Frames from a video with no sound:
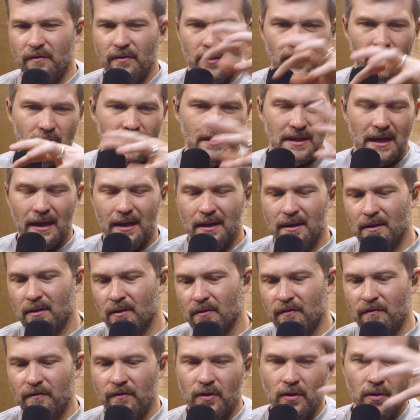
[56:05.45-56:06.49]
their diet their
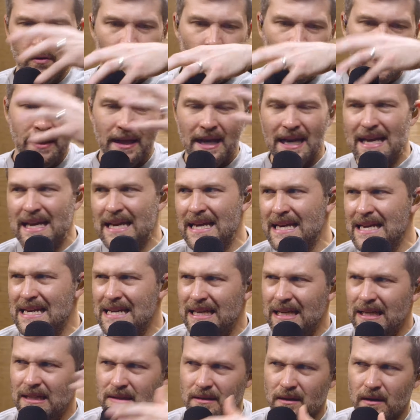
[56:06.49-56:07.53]
food their when they
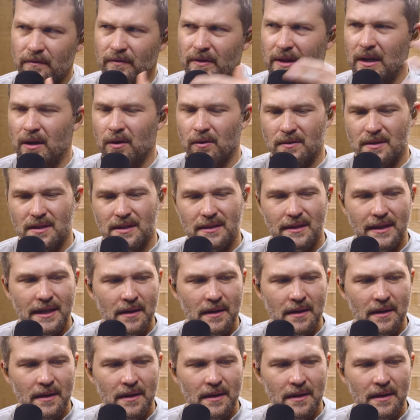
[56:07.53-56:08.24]
eat gets off and they don't mm -hmm.